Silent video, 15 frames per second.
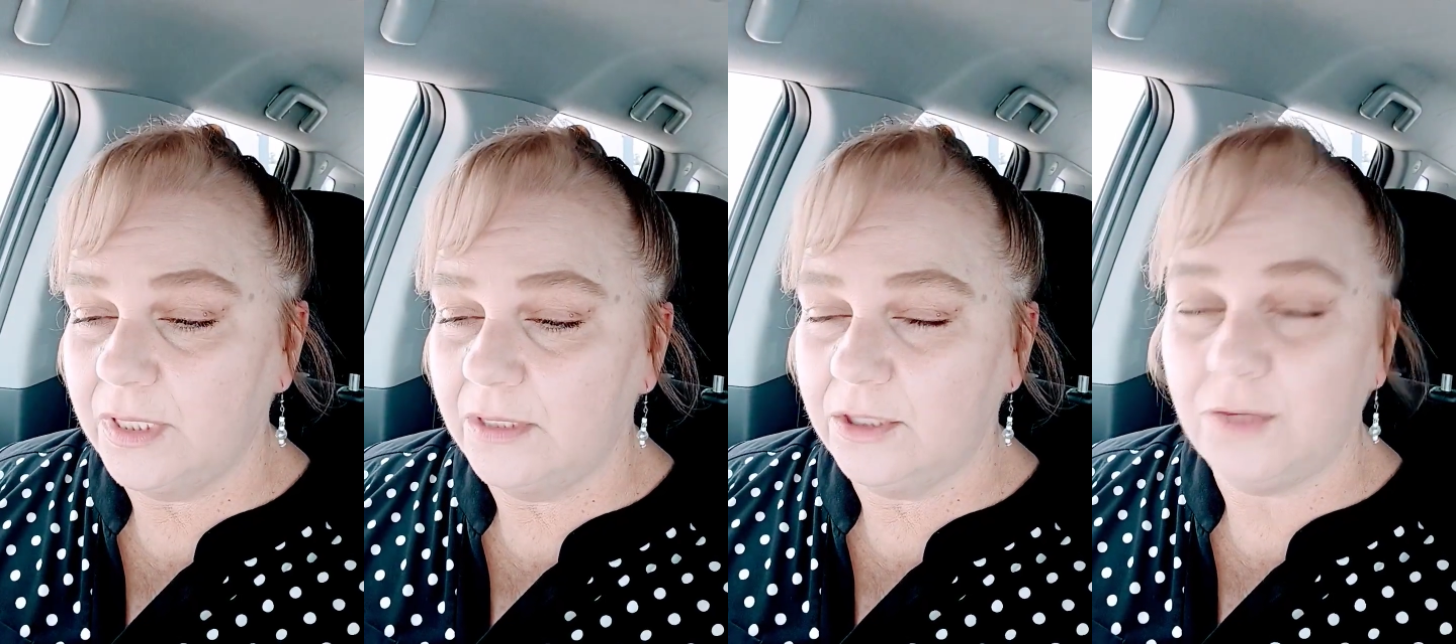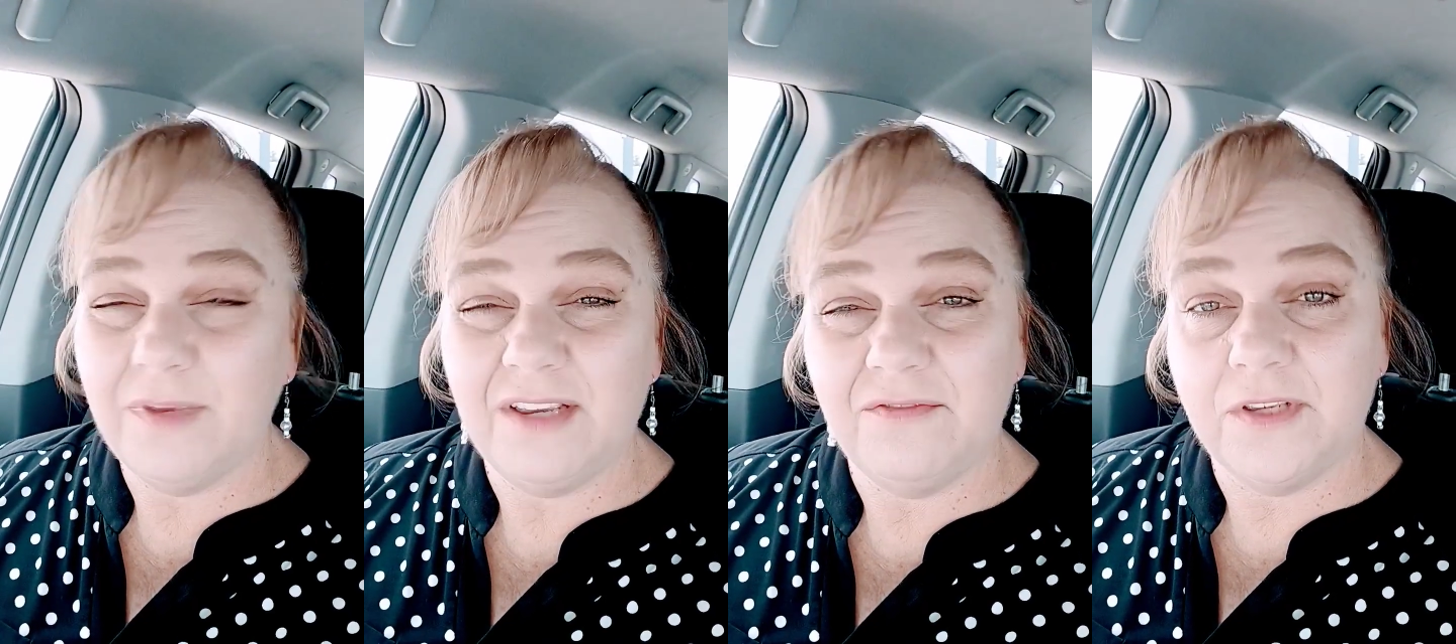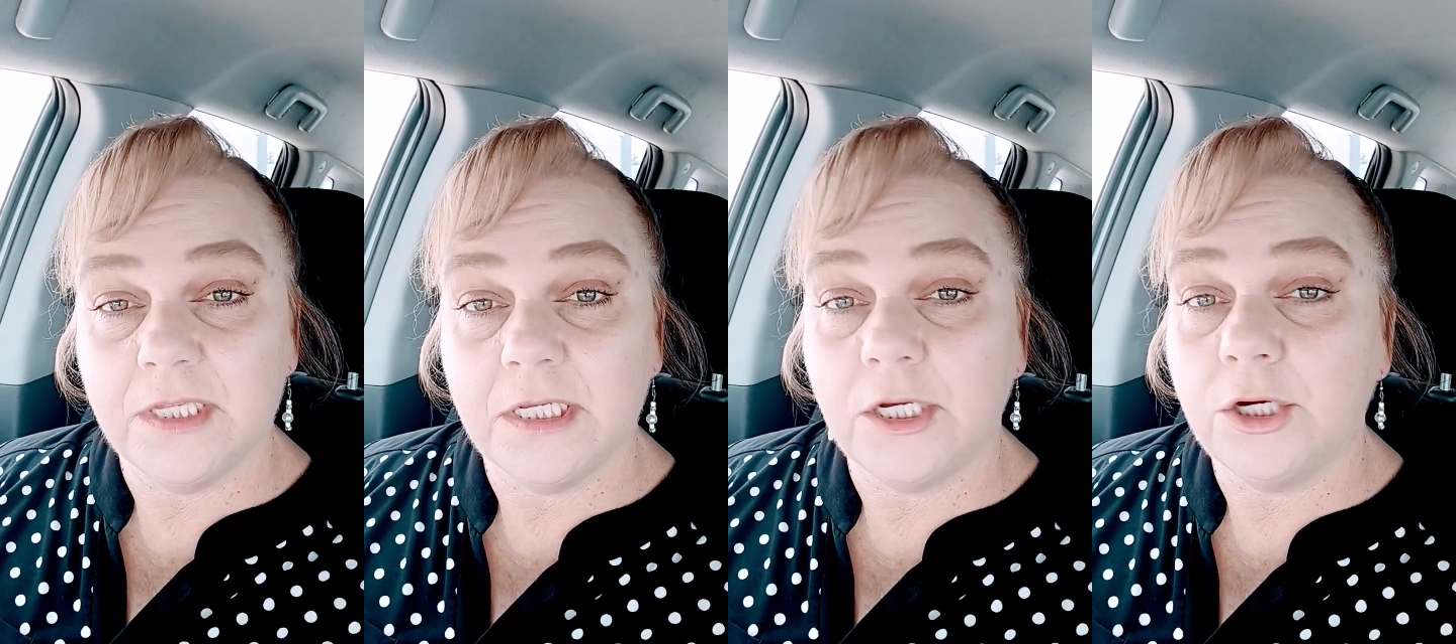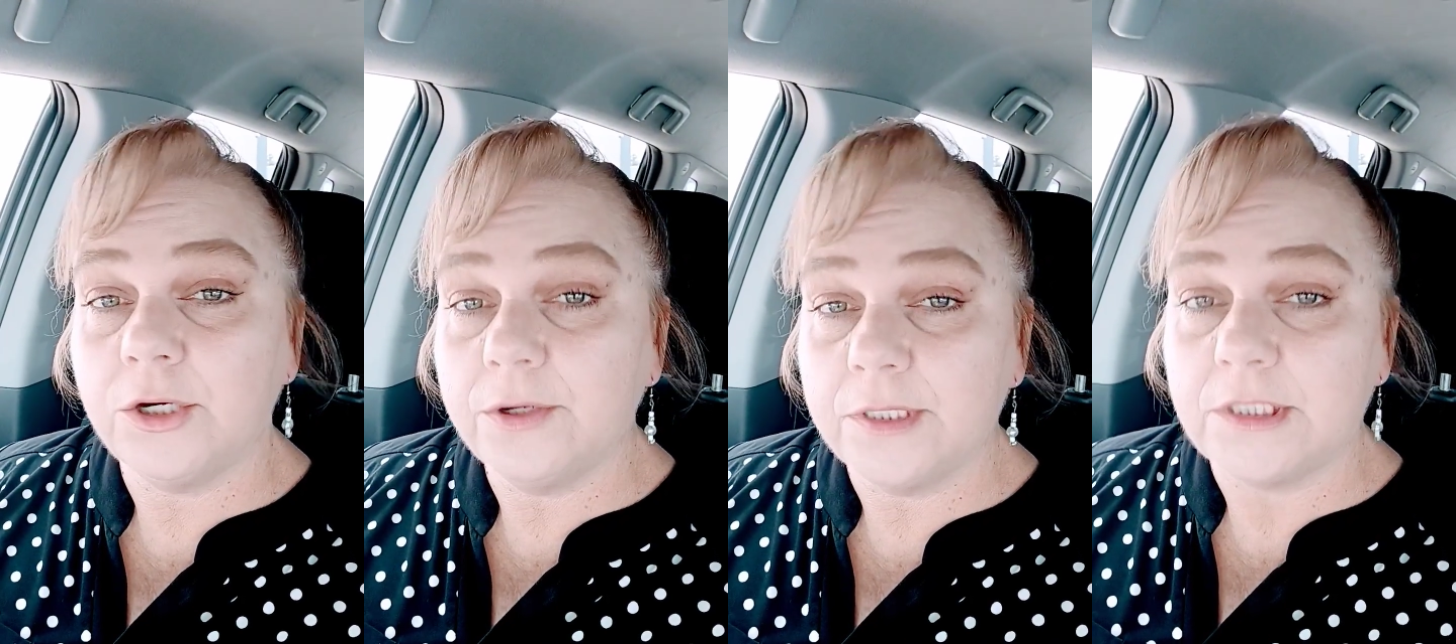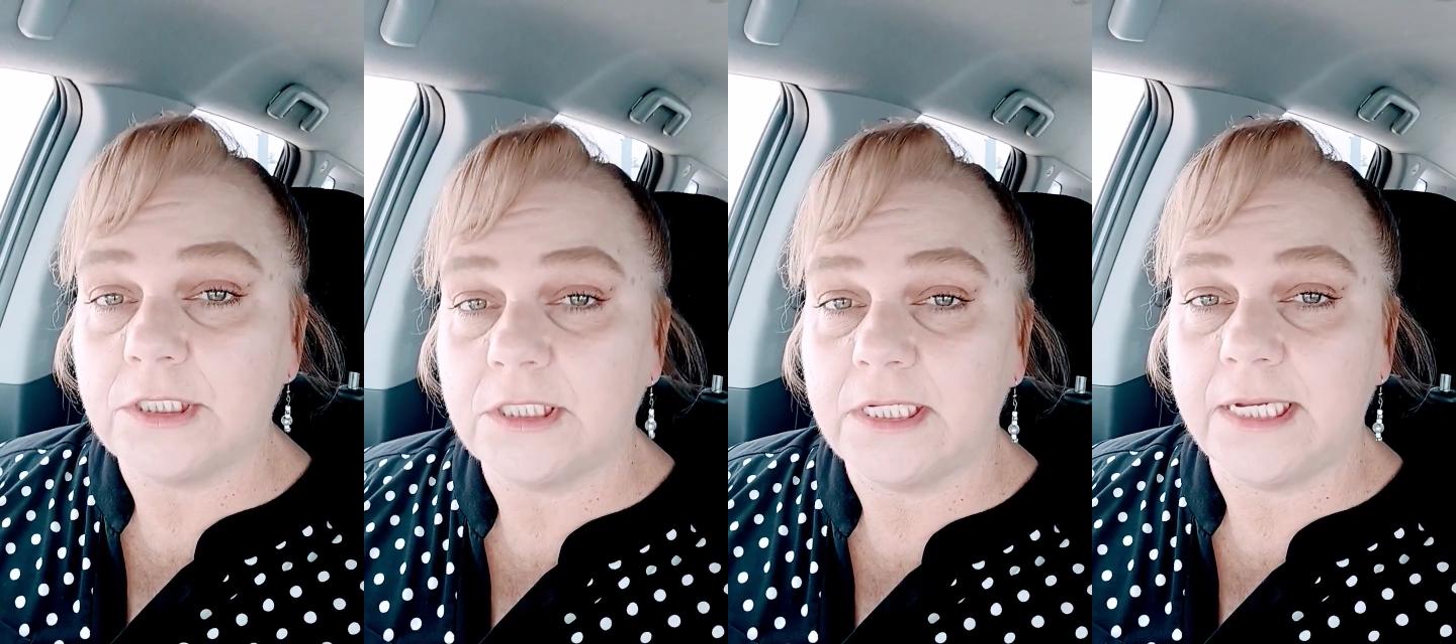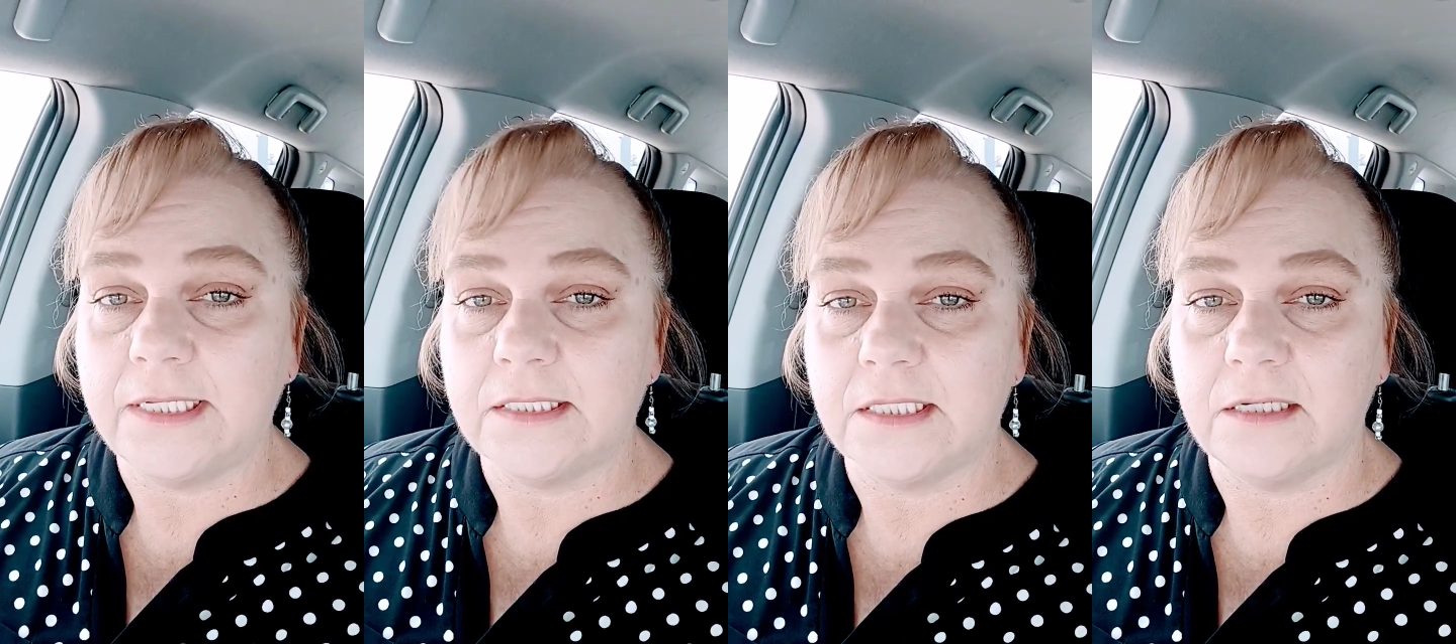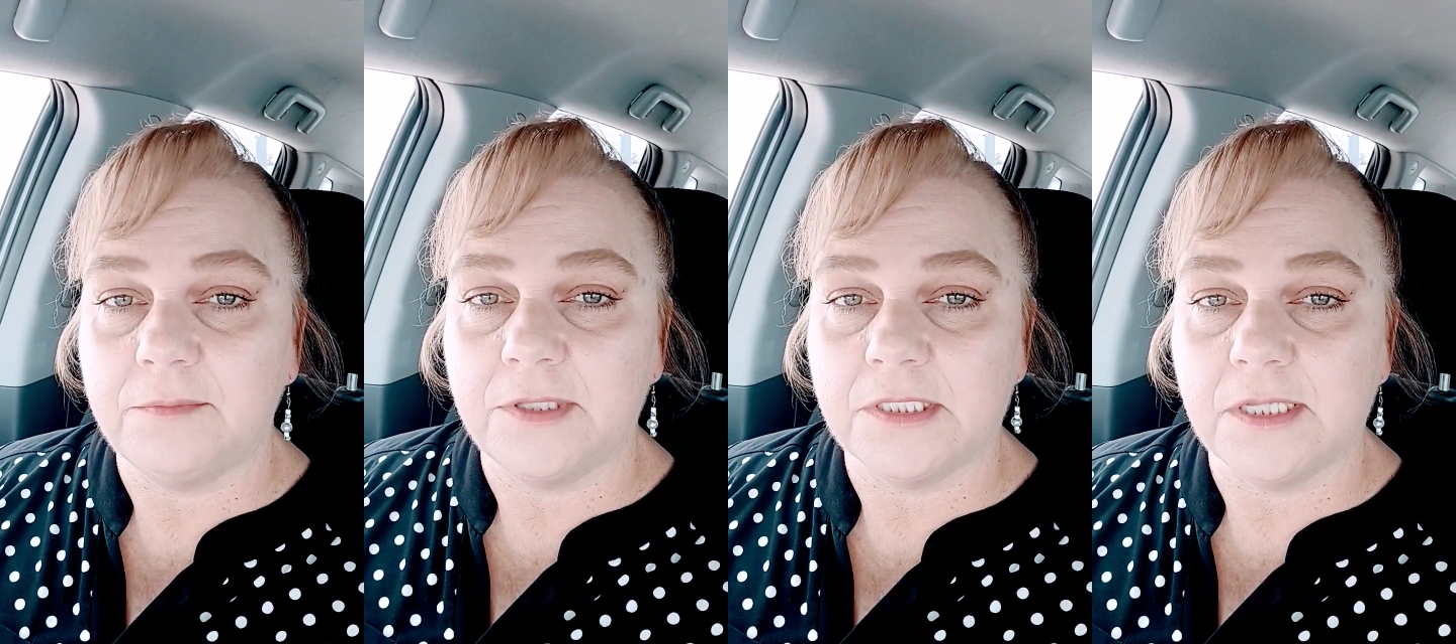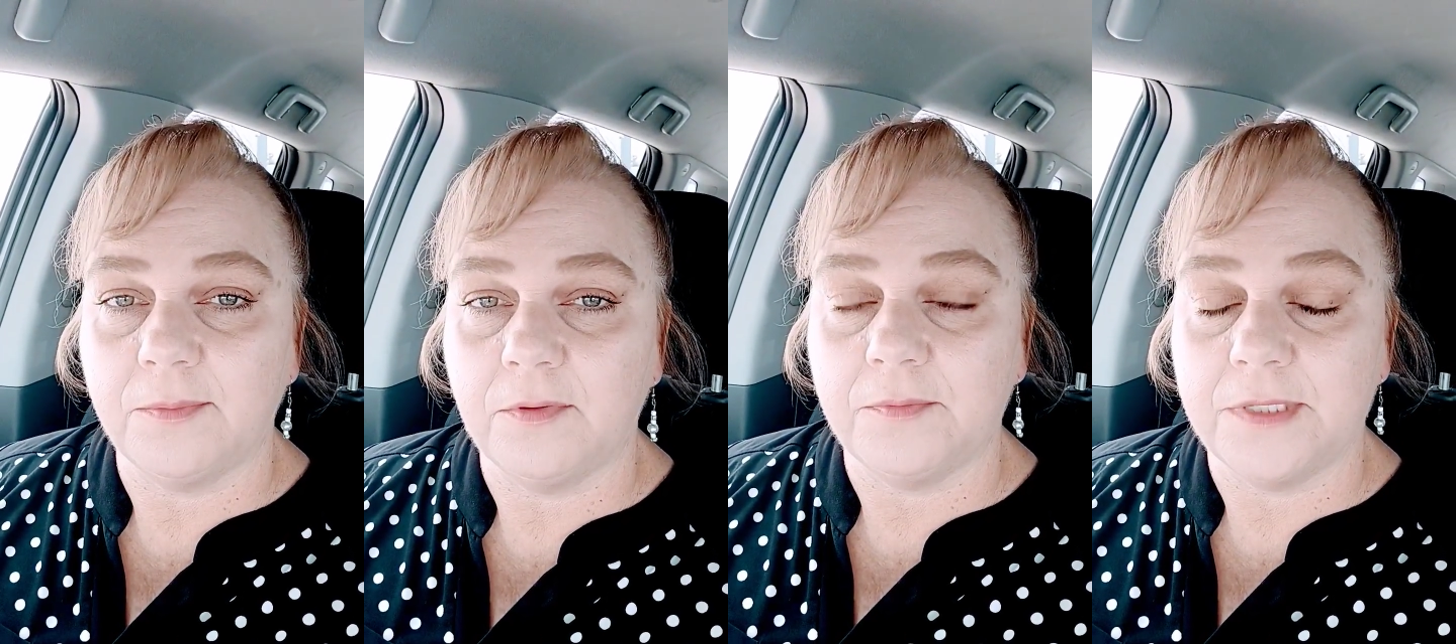Well, you may feel encouraged to take
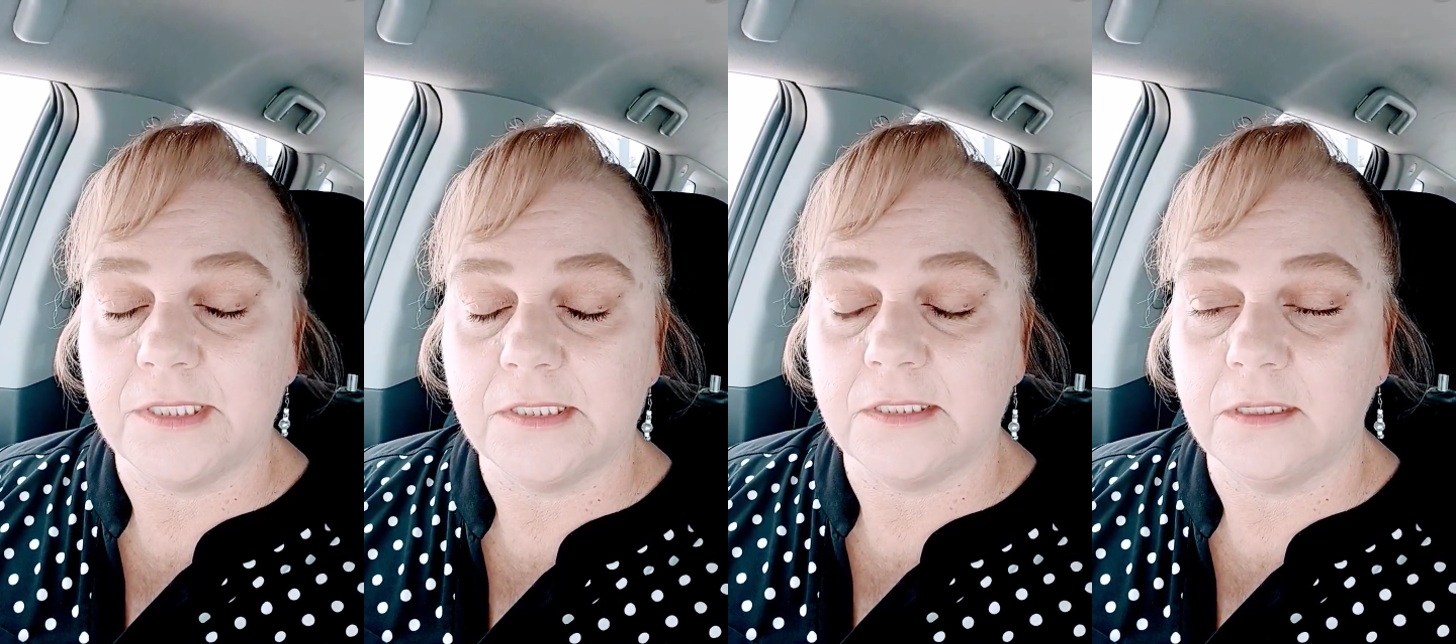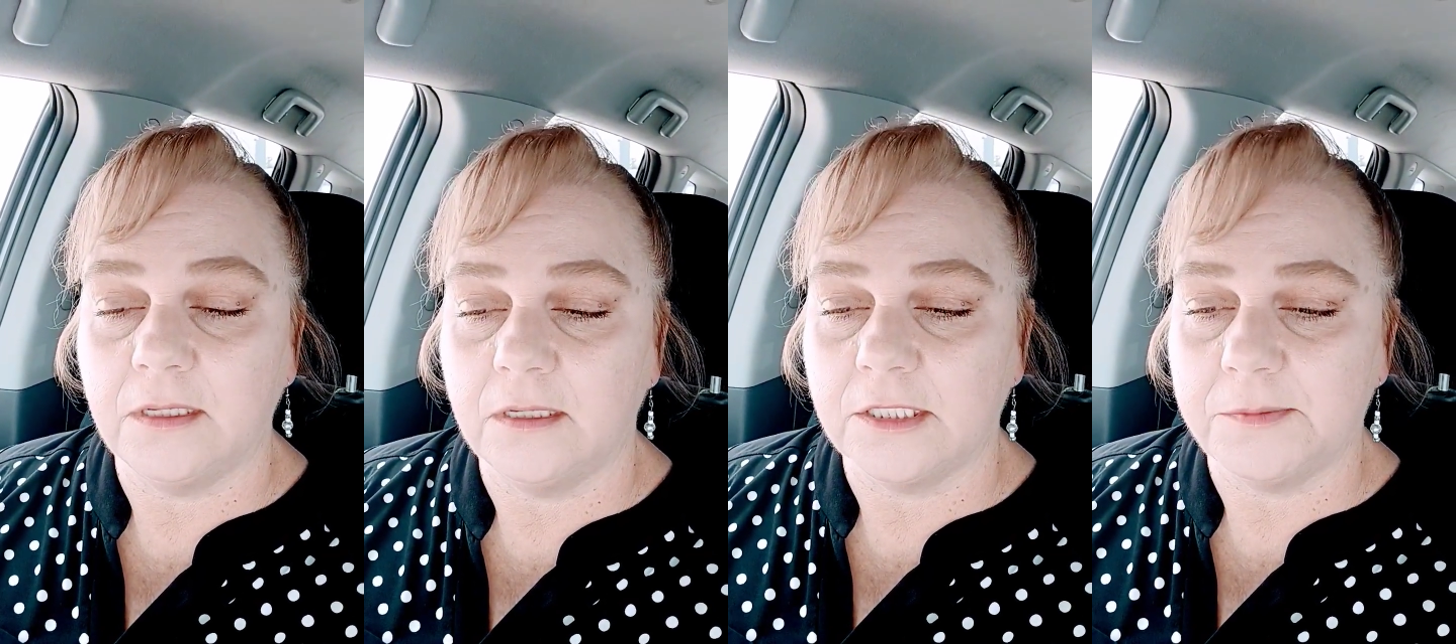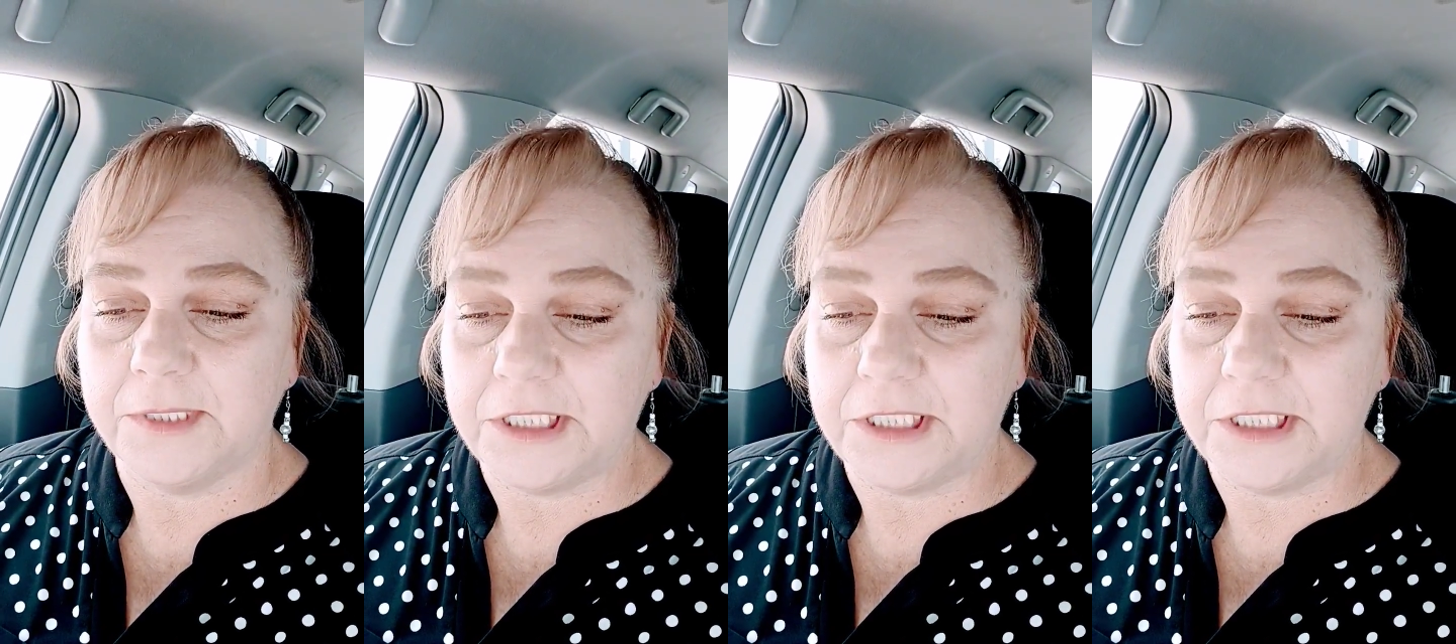cinnamon supplements,